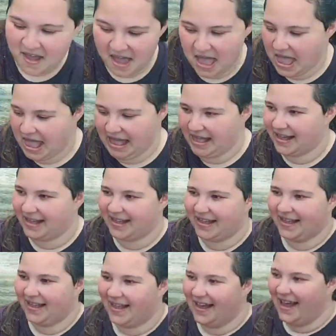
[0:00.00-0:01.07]
Uh,
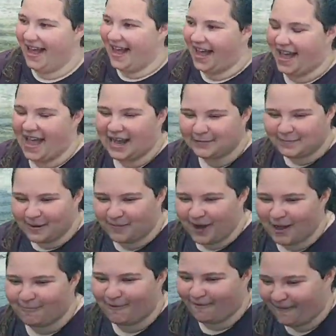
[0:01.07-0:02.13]
I held my
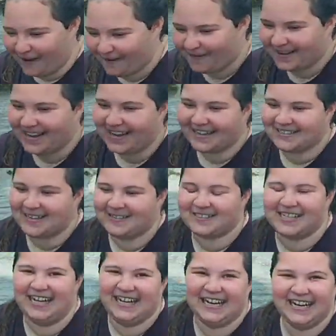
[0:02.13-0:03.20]
breath before I went in, so I was
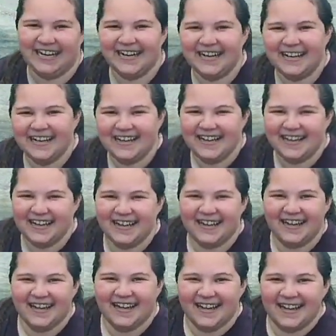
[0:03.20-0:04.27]
good.
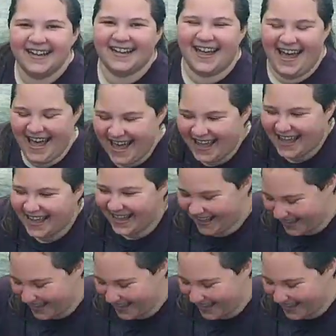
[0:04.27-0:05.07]
I knew it was gonna happen.